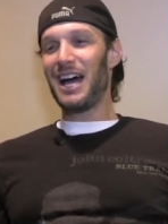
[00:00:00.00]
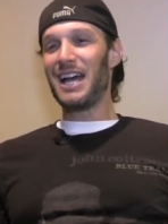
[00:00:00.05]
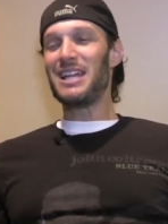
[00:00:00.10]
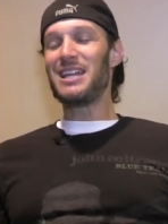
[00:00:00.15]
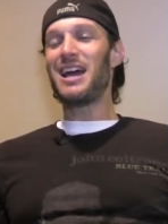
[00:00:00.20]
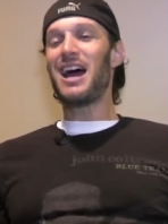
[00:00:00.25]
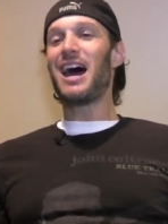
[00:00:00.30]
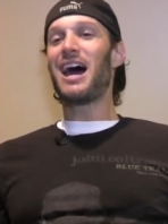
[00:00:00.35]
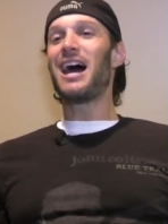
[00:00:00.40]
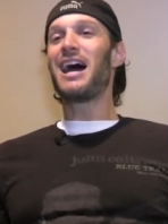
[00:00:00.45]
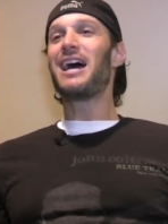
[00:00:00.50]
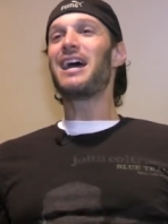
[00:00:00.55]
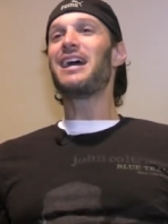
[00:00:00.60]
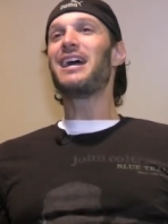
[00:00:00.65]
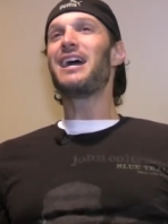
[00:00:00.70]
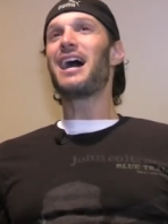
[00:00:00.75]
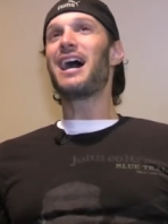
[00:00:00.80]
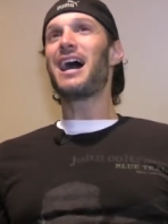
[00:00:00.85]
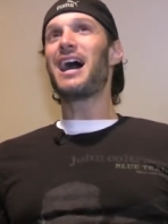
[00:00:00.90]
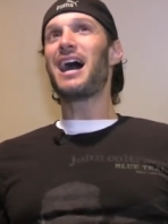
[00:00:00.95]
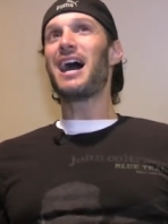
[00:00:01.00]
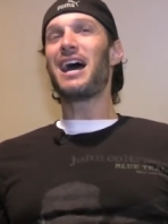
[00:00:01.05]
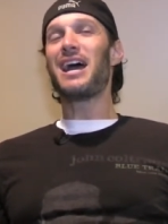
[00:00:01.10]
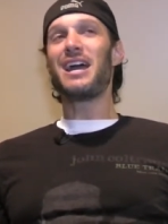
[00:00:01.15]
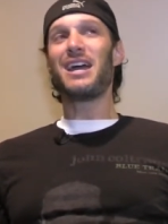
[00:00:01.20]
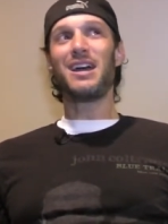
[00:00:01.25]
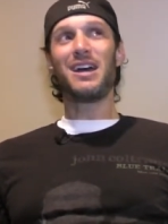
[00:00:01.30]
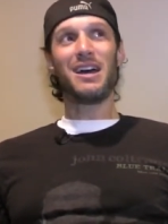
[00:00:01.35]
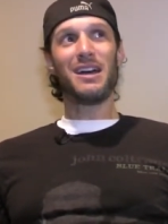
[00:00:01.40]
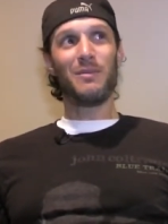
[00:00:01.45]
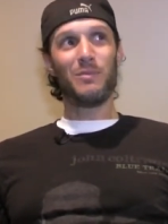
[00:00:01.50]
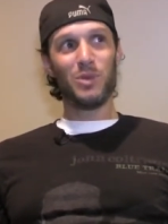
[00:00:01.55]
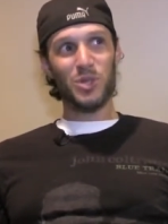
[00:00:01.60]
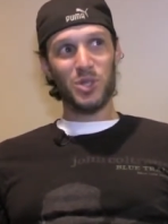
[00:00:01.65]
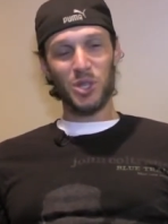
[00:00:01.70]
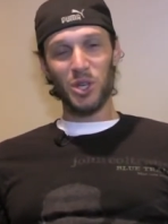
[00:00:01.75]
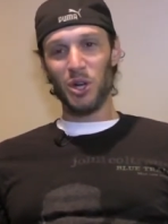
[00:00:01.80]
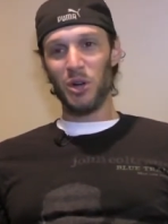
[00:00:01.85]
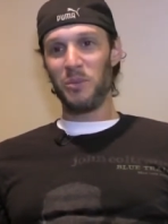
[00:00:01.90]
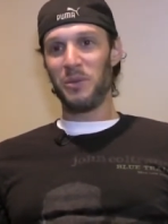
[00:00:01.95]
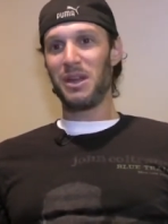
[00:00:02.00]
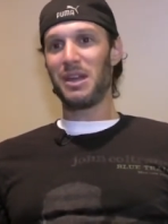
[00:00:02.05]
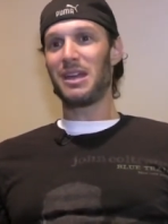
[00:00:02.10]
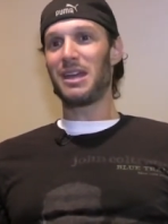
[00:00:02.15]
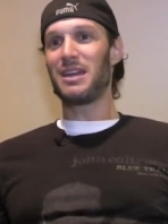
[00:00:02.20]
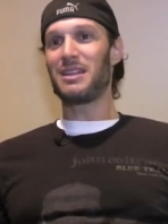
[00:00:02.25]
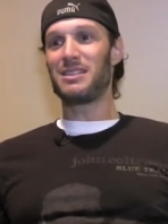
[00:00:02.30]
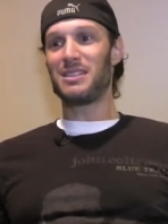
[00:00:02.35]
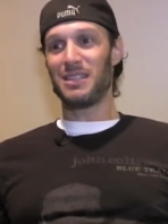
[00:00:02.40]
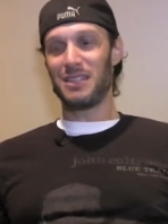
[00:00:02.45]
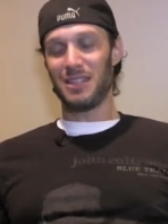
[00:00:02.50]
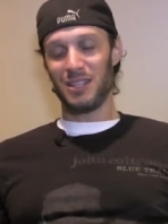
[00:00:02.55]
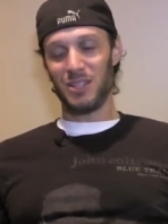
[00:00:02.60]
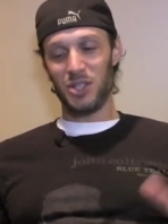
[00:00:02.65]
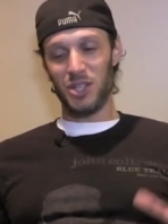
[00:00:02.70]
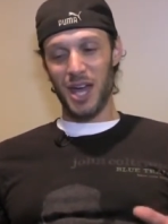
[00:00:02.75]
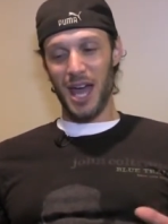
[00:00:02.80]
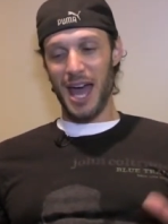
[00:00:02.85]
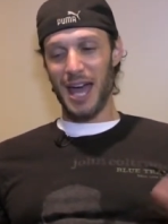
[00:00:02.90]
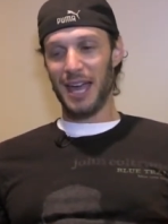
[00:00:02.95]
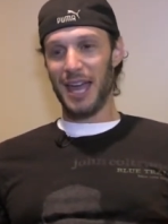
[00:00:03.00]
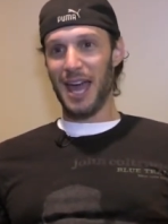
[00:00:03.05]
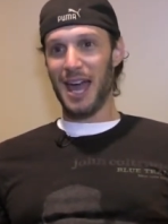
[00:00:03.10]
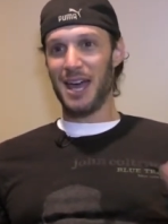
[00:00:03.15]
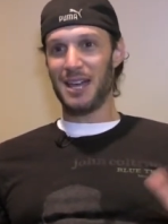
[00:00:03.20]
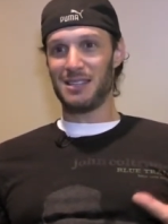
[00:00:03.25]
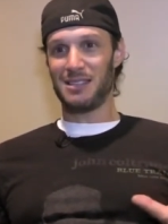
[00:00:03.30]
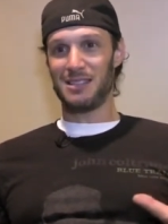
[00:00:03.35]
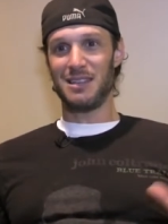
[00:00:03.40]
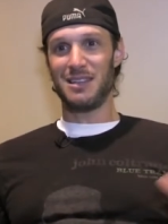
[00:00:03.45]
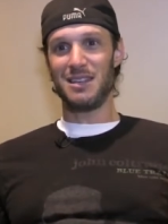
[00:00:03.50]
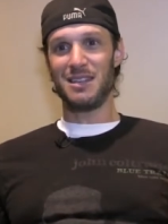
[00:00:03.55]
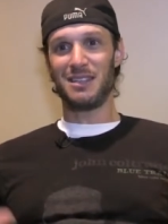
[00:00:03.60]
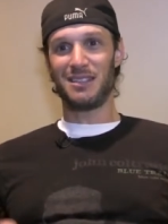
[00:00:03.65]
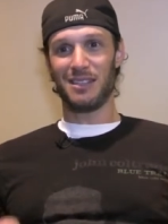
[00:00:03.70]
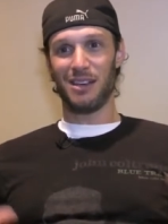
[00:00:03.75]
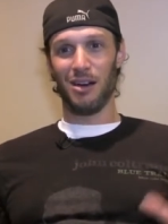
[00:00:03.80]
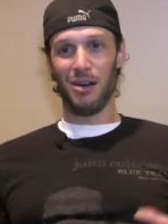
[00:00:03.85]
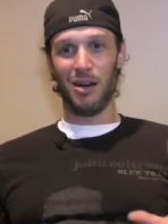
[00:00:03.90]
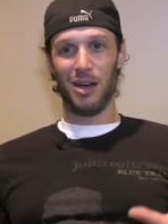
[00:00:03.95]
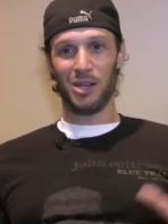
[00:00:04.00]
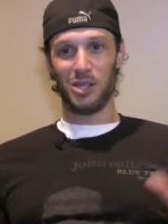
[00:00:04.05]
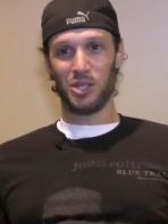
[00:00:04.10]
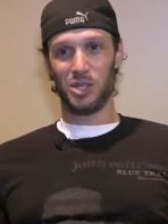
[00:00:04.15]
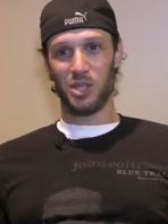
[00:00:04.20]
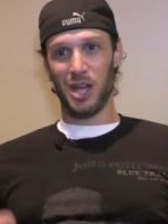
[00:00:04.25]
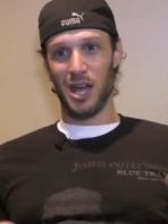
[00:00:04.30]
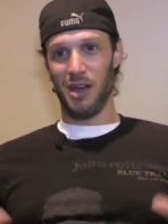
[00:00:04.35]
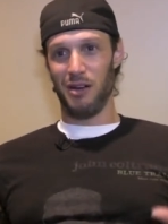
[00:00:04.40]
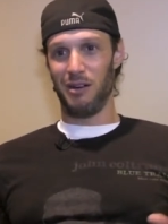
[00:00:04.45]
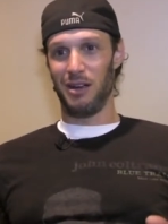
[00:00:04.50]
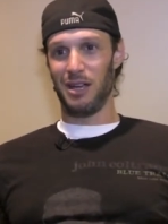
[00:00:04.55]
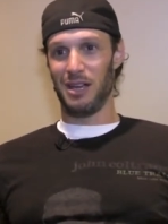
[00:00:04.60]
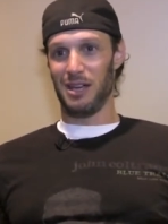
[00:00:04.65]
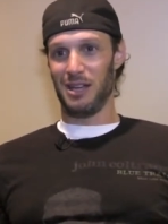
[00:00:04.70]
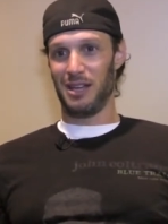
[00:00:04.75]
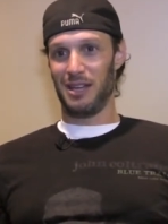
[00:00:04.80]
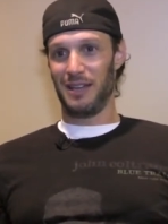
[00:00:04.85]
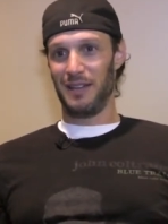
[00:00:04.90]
I, I, I am assuming it's in the jackassy, Tosh area.